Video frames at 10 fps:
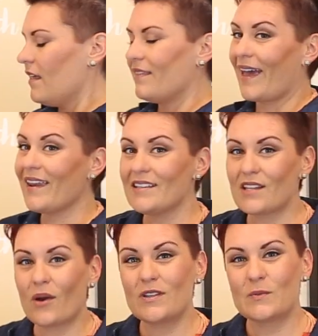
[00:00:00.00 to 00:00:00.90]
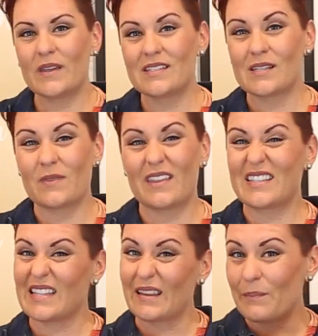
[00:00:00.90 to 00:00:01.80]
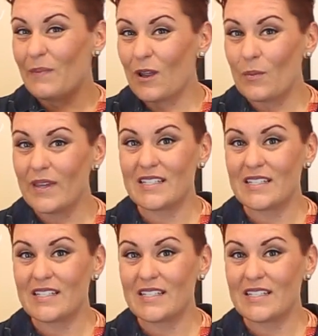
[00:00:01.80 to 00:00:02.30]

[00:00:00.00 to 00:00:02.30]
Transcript: That has always been something that's a little bit